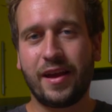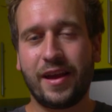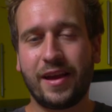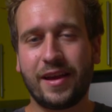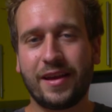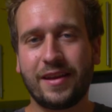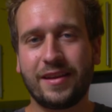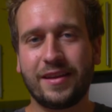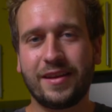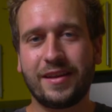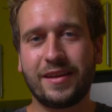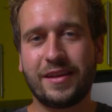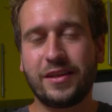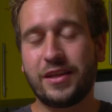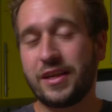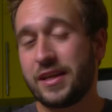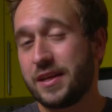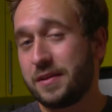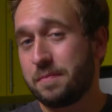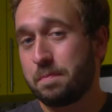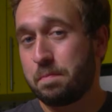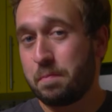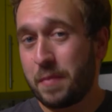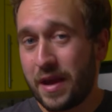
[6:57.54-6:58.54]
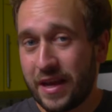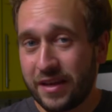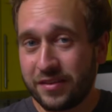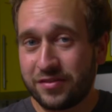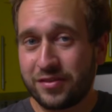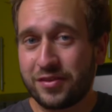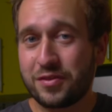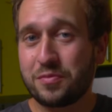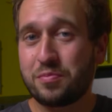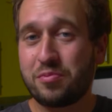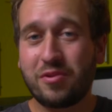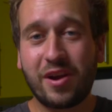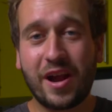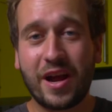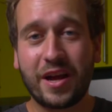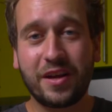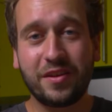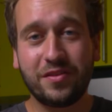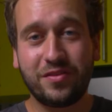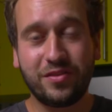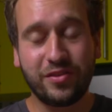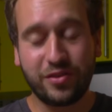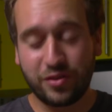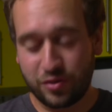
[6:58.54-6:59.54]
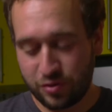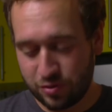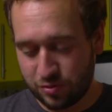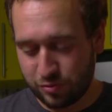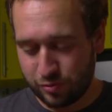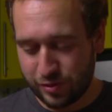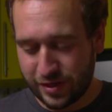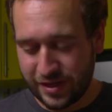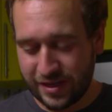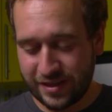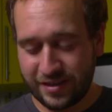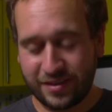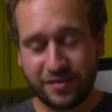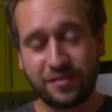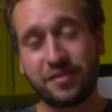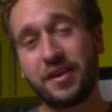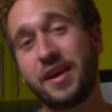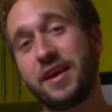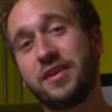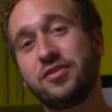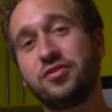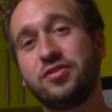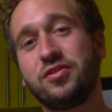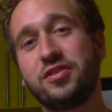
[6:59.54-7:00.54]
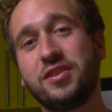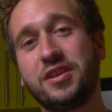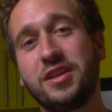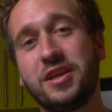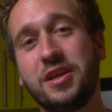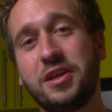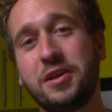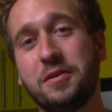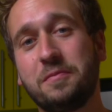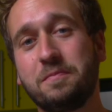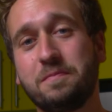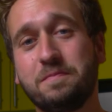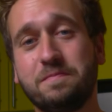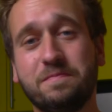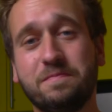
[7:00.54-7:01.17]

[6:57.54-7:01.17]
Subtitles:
and it may surprise you, it is actually